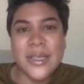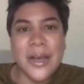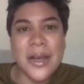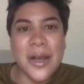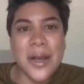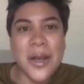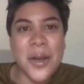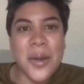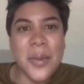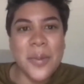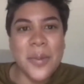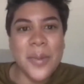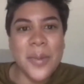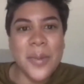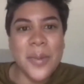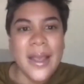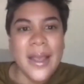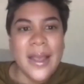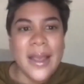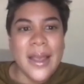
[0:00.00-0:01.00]

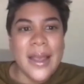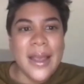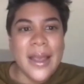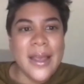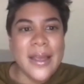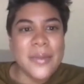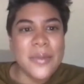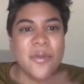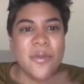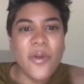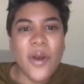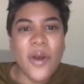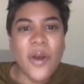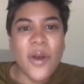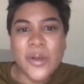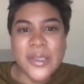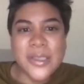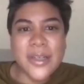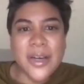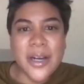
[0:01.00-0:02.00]
And before I go
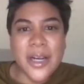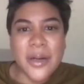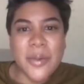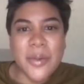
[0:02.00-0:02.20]
into talking